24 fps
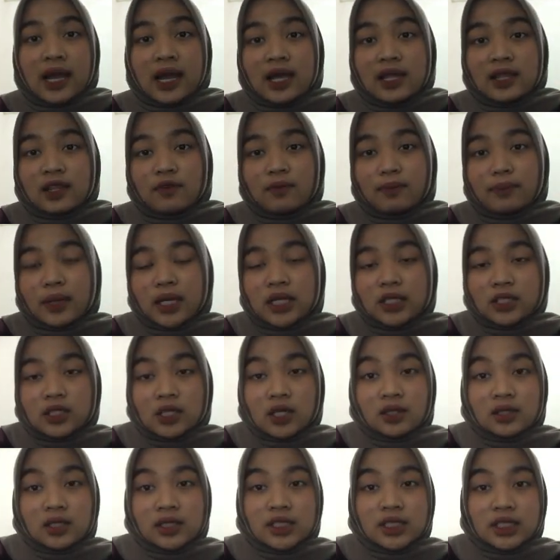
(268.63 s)
The
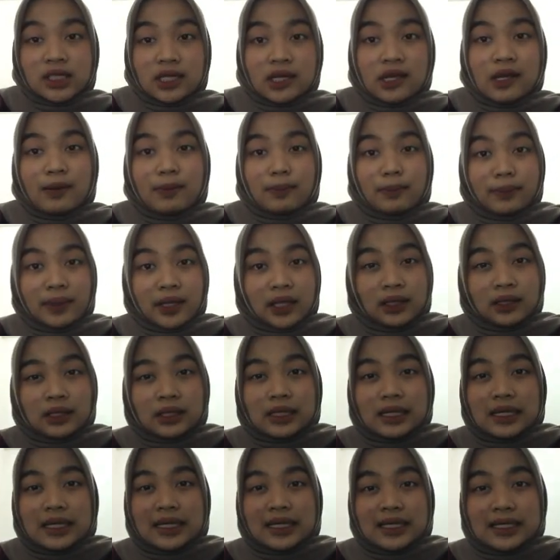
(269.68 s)
methodology
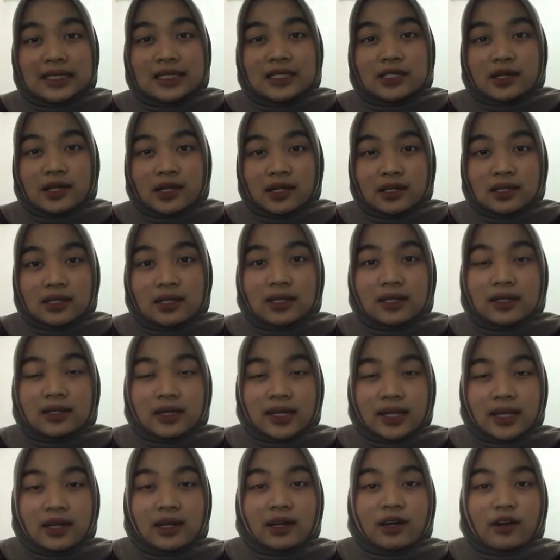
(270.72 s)
built is
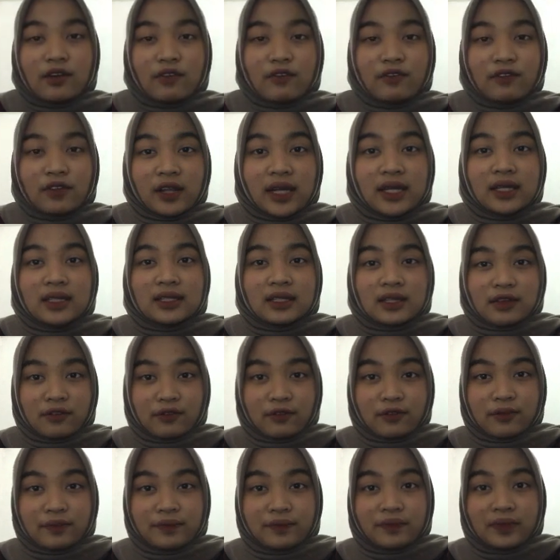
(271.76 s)

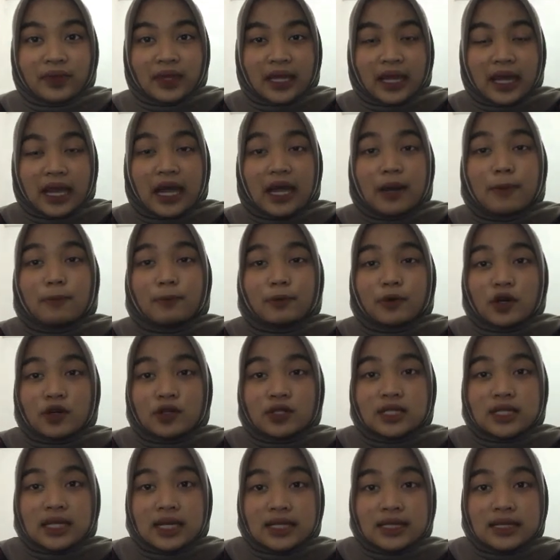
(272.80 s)
reflective, and
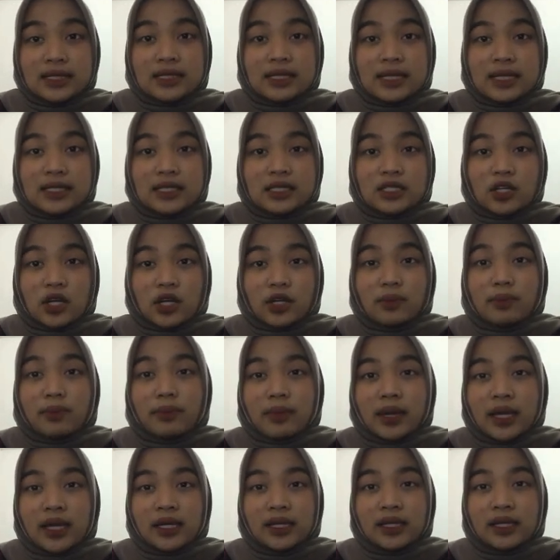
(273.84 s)
process is not
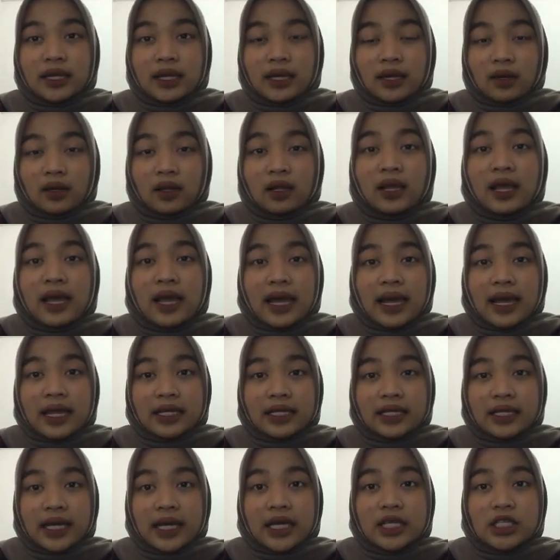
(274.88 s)
mechanical
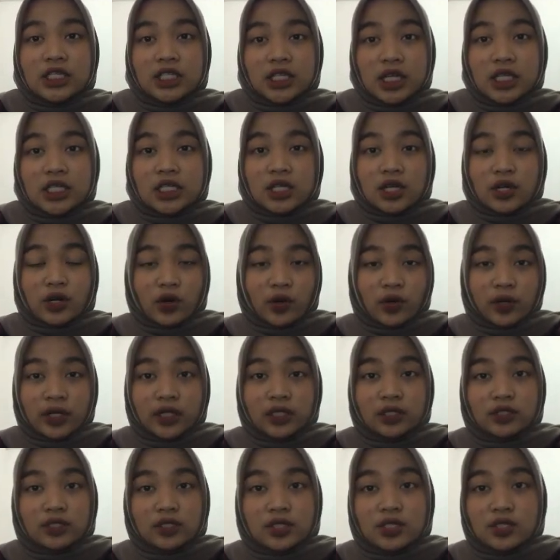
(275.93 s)
and can change
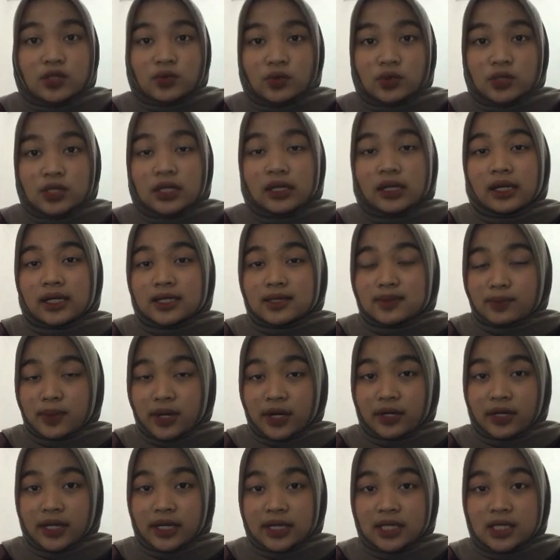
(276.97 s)
according to the social
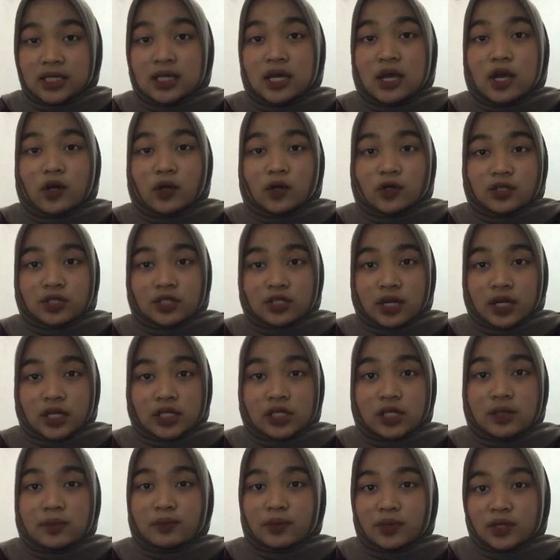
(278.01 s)
experience
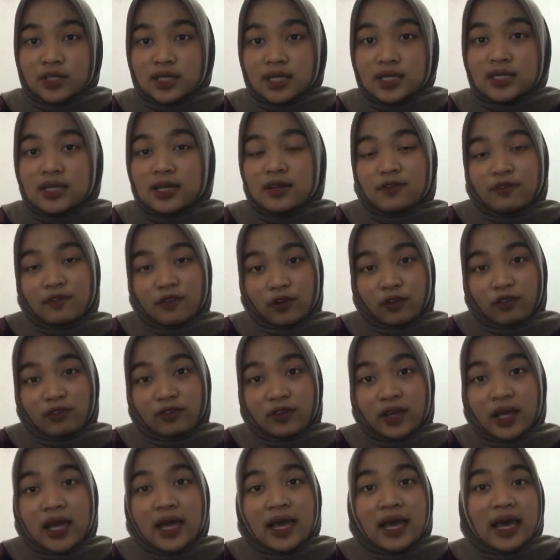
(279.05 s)
construction process involved.
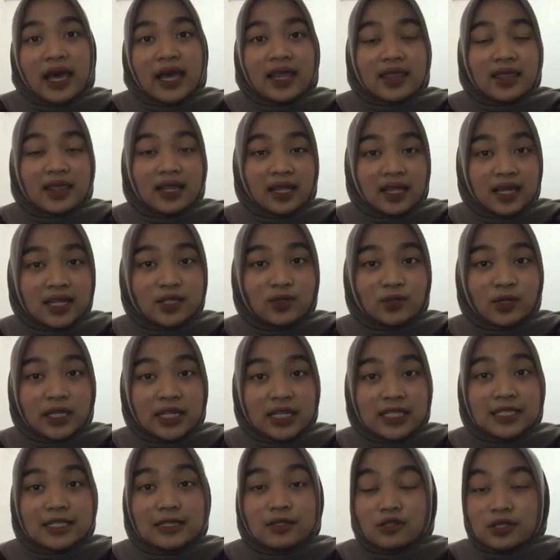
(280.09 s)
And the last one
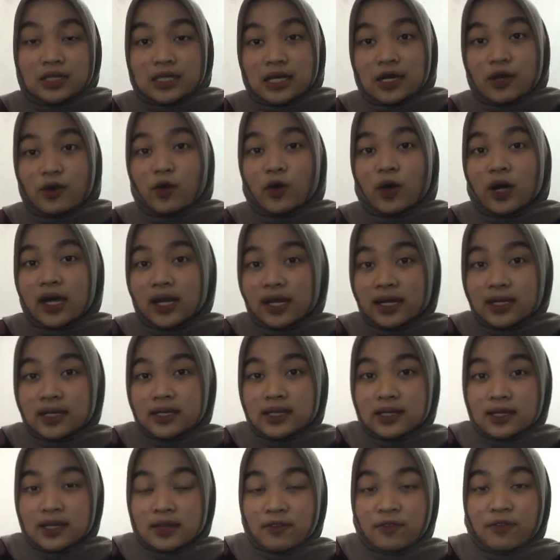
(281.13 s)
is using
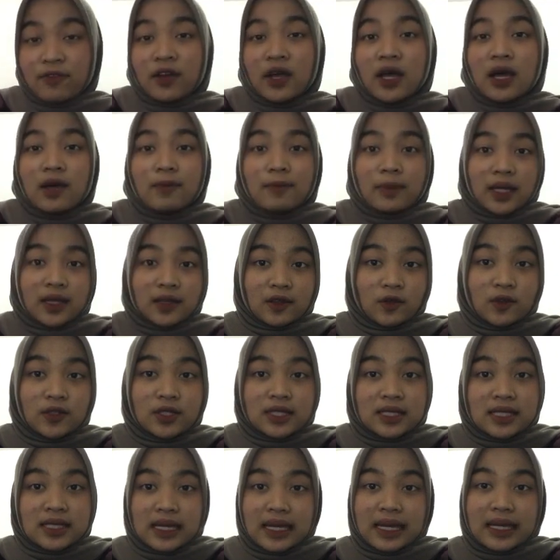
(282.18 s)
qualitative
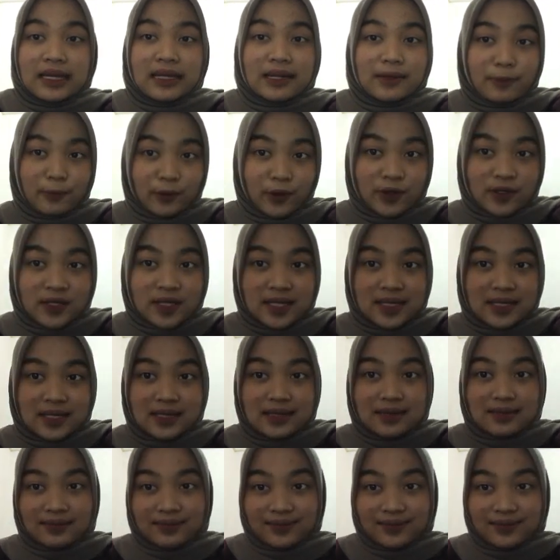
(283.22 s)
methods in the process.